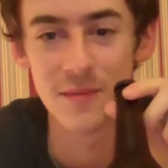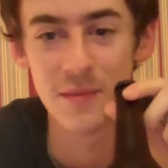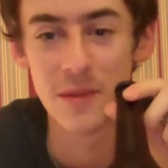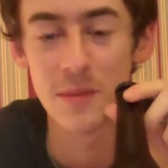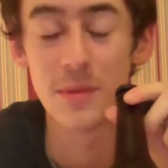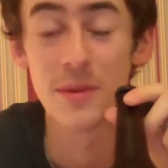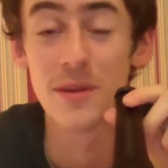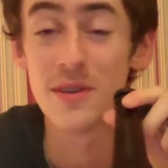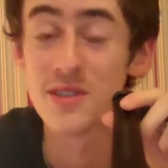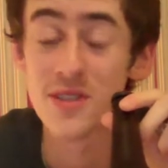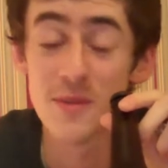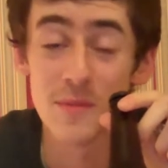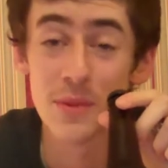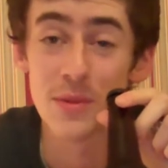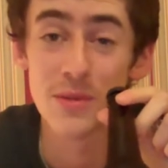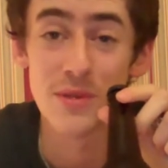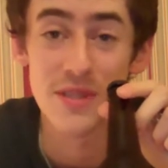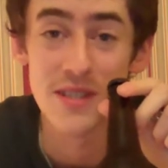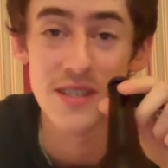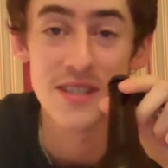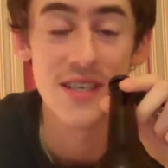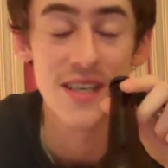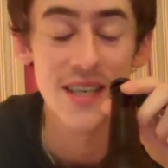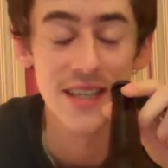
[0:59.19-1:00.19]
people are
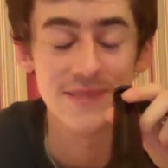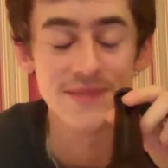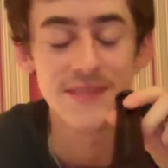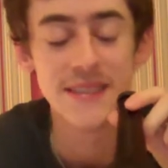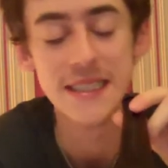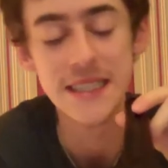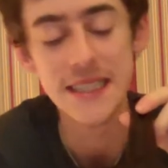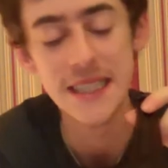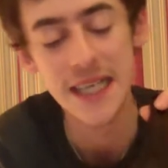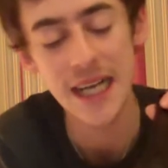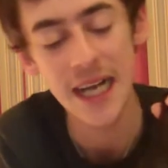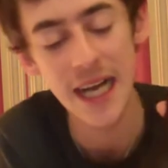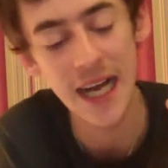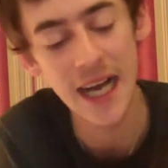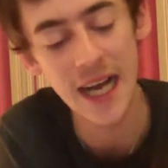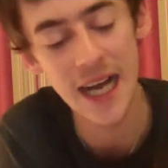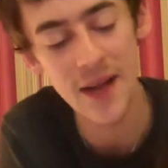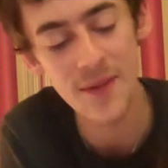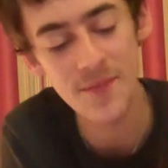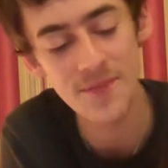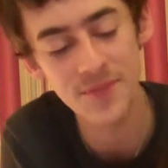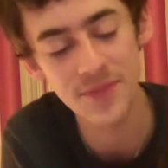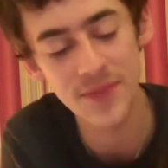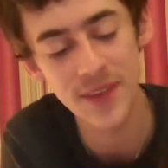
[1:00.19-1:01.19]
supposed to say.
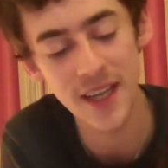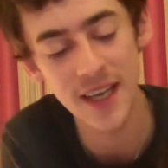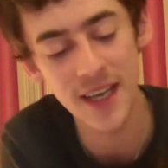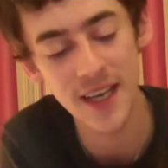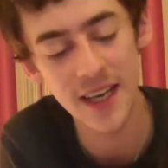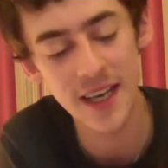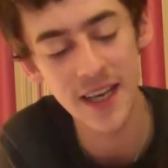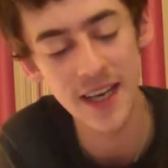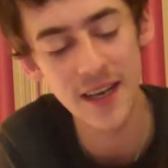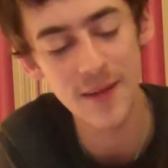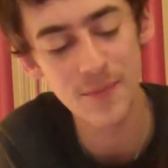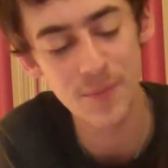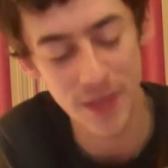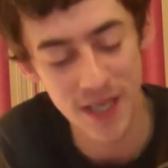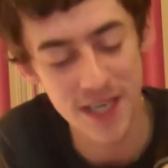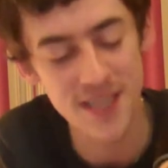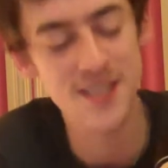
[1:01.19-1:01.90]
But